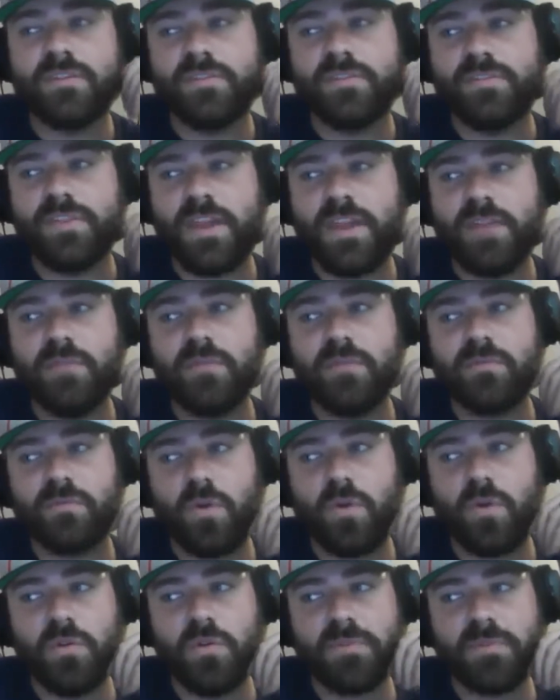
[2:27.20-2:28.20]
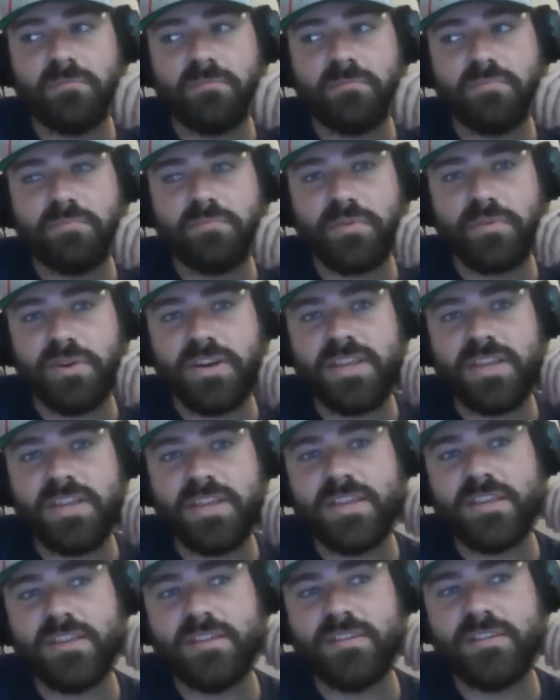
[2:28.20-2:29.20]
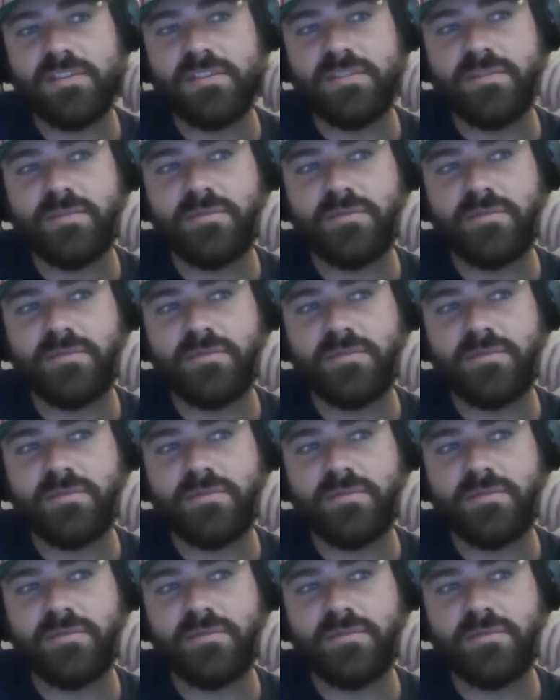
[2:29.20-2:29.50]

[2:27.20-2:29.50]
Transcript: they were rolling pretty